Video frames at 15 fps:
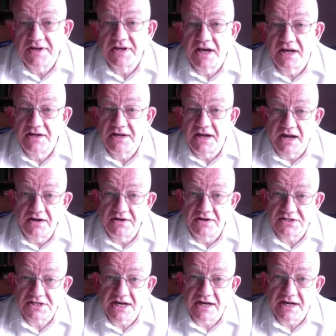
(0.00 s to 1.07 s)
and
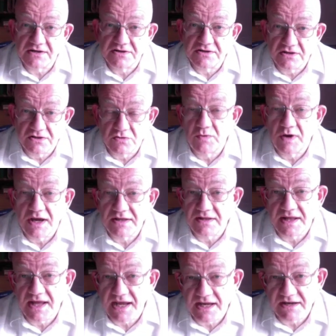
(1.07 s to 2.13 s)
understand the way that
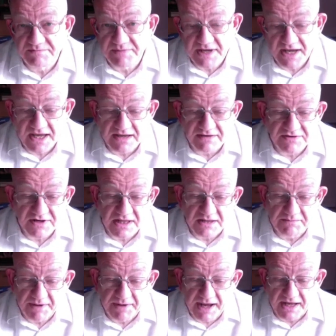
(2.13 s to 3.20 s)
they have behaved in
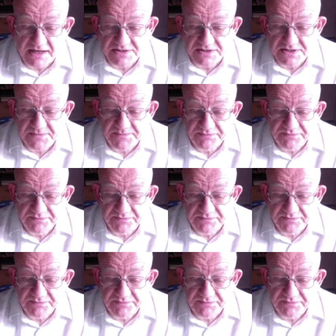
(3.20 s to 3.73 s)
the past.